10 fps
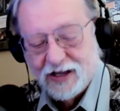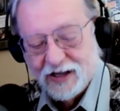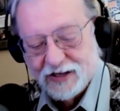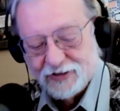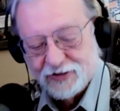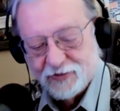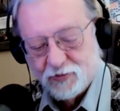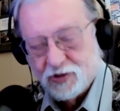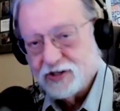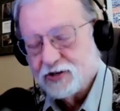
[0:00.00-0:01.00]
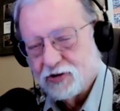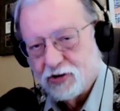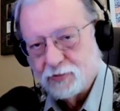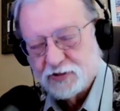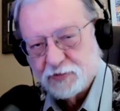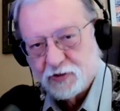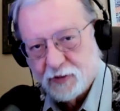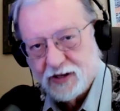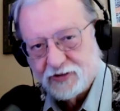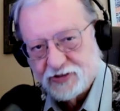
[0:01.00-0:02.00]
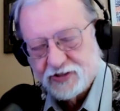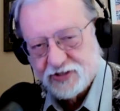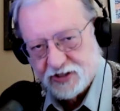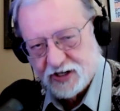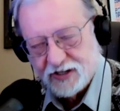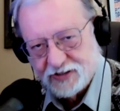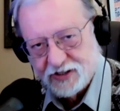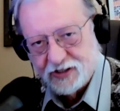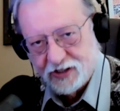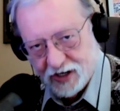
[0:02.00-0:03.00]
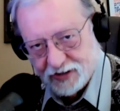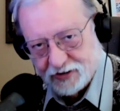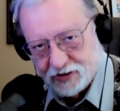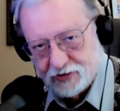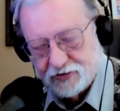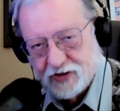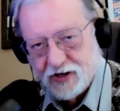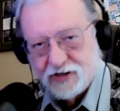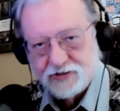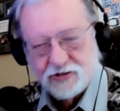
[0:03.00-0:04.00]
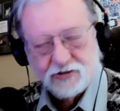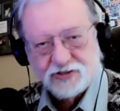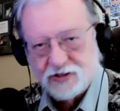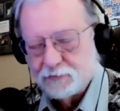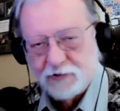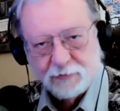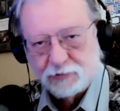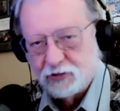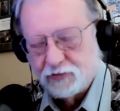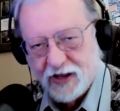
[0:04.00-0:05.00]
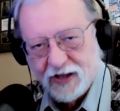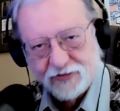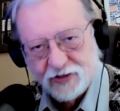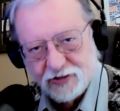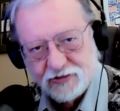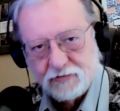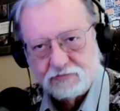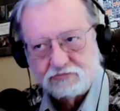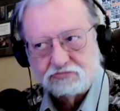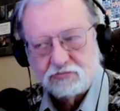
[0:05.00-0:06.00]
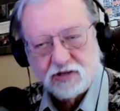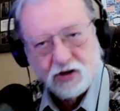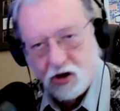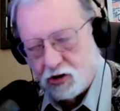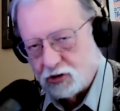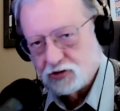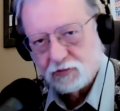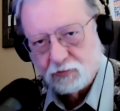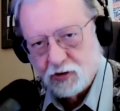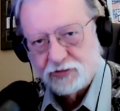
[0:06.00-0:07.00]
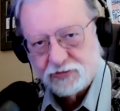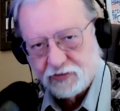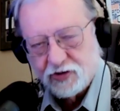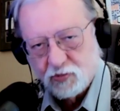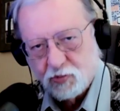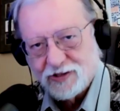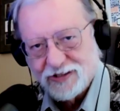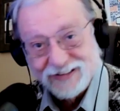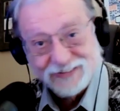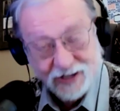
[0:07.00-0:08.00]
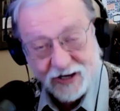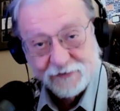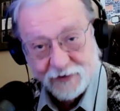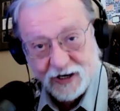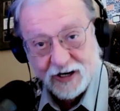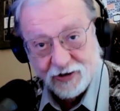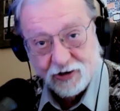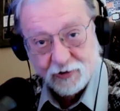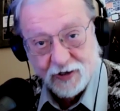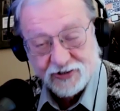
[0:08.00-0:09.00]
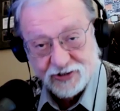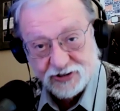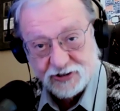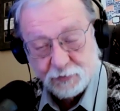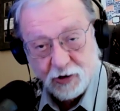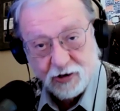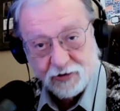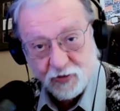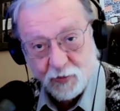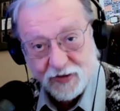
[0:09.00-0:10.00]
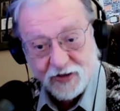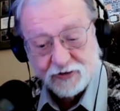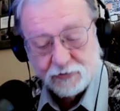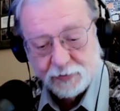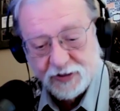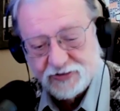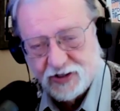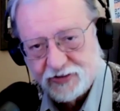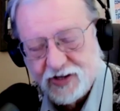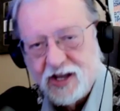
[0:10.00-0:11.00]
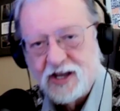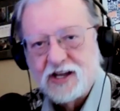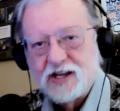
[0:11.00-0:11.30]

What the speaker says: And work at home has been around since the 1990s. So there are some people who've had this all or most of their working life at IRS. This is part of the way they do business.